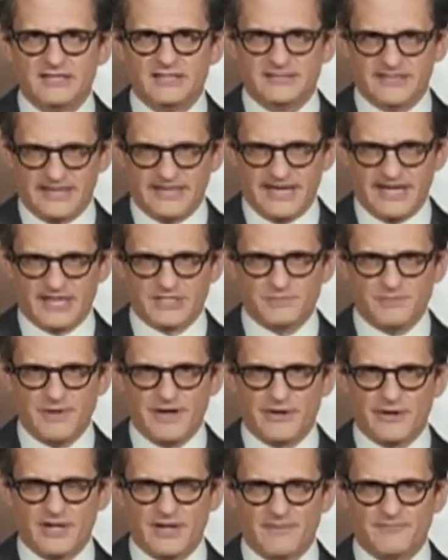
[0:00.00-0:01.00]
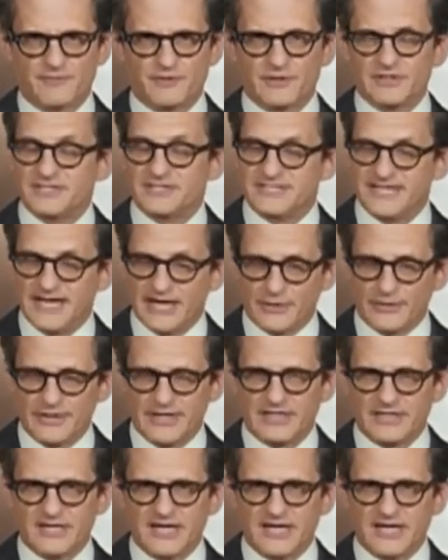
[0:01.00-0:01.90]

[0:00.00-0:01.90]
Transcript: They next paired up for a daring